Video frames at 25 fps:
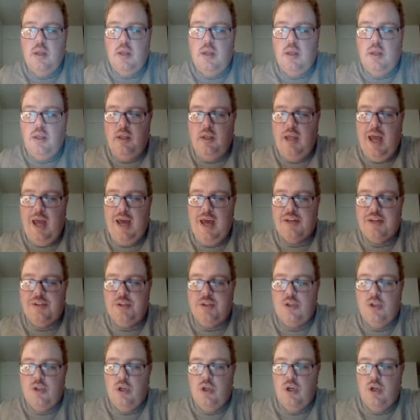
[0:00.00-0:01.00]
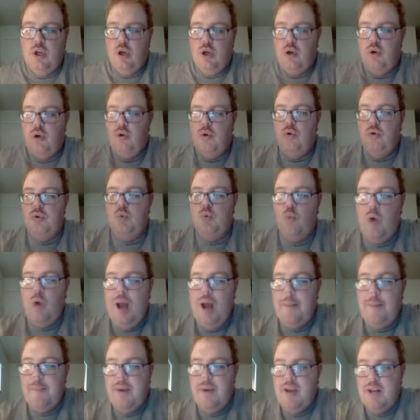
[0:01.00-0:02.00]
Yes, whose
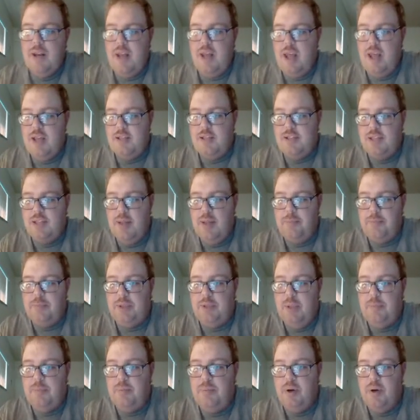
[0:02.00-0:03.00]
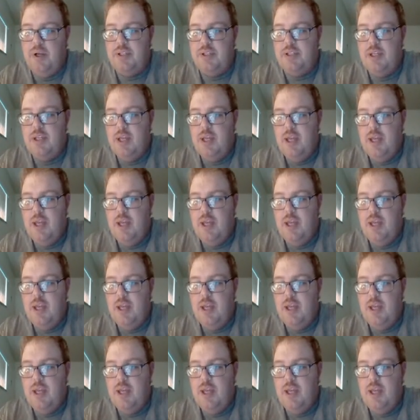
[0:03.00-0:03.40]
weapon is simply put